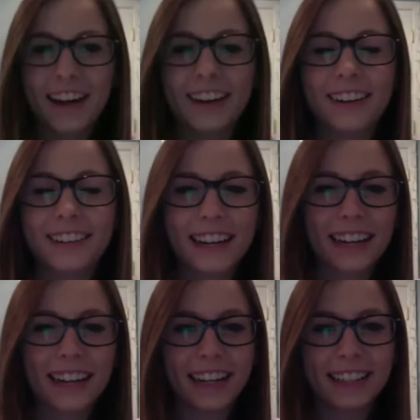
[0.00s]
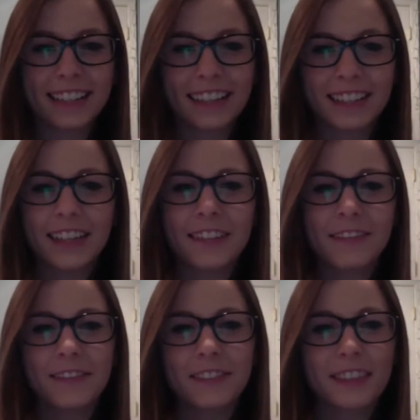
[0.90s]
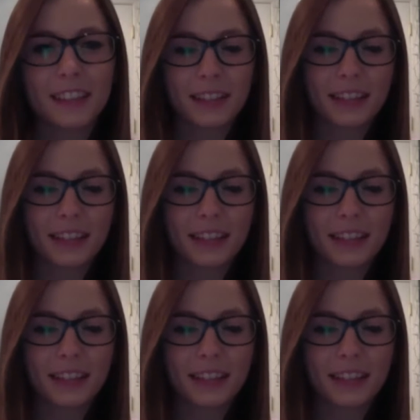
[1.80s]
All right, guys, that's it for this